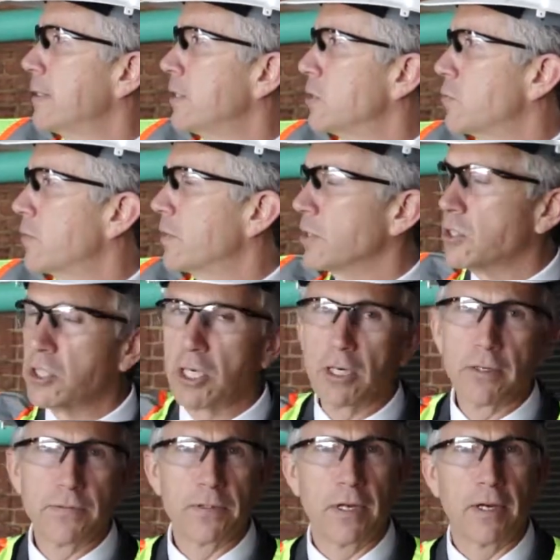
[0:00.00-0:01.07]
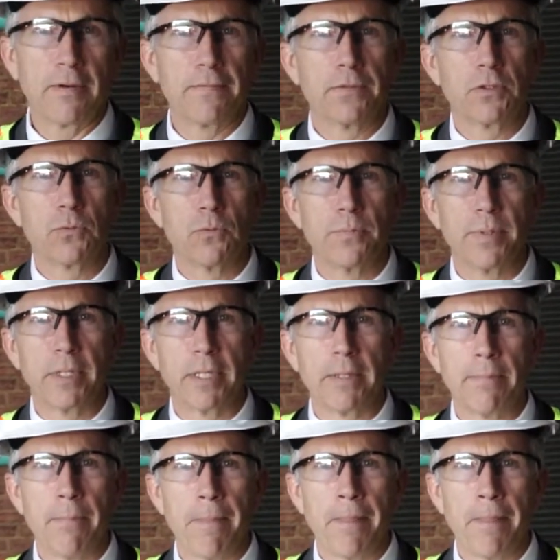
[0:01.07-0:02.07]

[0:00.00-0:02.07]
is where the sheriff's office will be.